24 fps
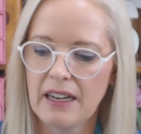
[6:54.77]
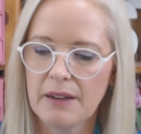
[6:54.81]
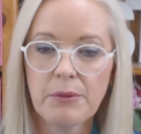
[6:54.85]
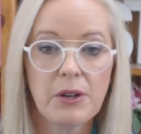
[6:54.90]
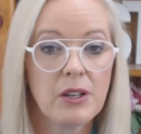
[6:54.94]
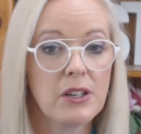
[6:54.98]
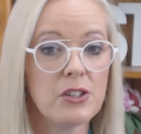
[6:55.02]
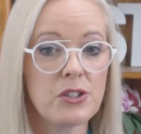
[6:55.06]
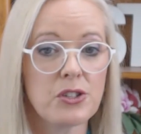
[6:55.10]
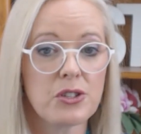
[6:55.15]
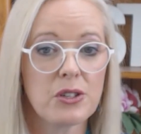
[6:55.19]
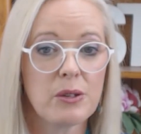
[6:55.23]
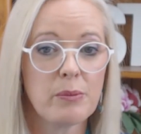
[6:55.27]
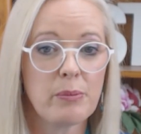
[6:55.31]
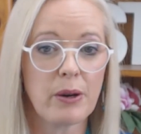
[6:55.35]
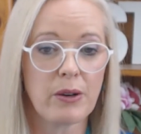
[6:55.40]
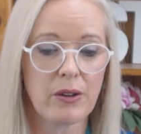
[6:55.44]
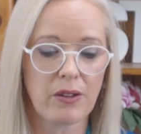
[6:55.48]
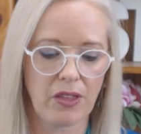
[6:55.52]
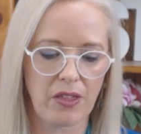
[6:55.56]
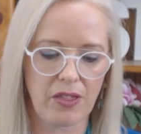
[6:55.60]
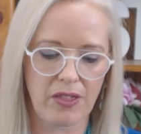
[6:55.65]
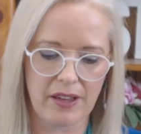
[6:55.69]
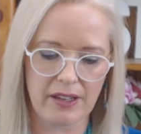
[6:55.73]
I'm going to do
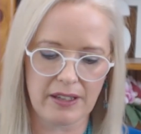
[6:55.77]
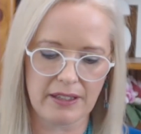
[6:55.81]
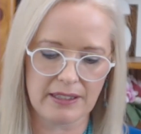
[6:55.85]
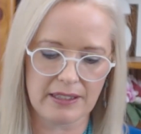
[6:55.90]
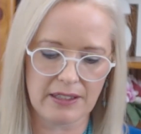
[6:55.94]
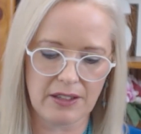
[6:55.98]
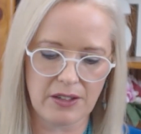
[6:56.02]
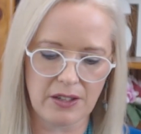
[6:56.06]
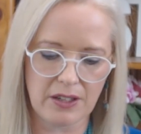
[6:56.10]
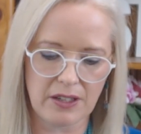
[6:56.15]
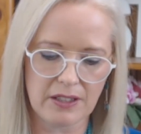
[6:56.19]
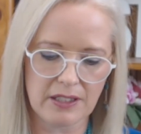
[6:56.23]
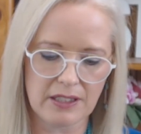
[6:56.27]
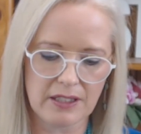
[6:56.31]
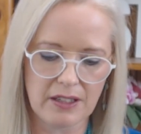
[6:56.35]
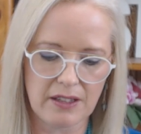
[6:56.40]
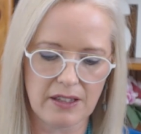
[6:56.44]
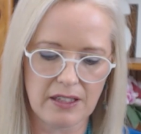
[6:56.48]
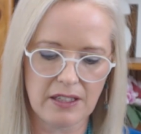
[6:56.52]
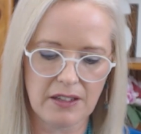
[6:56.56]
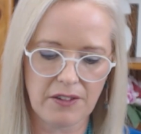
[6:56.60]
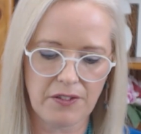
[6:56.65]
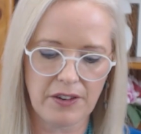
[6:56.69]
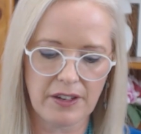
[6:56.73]
both of these so you can
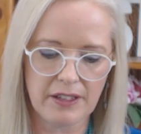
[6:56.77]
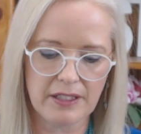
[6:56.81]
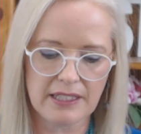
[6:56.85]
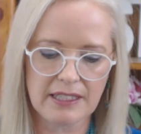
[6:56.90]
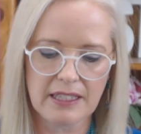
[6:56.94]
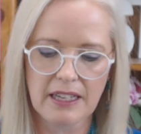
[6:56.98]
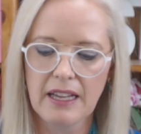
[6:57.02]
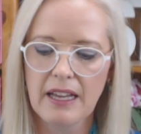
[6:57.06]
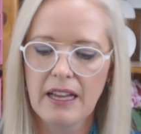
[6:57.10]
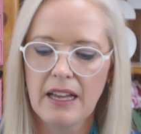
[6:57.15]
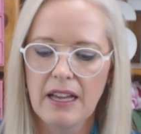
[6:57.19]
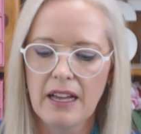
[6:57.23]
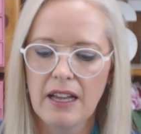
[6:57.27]
see the difference.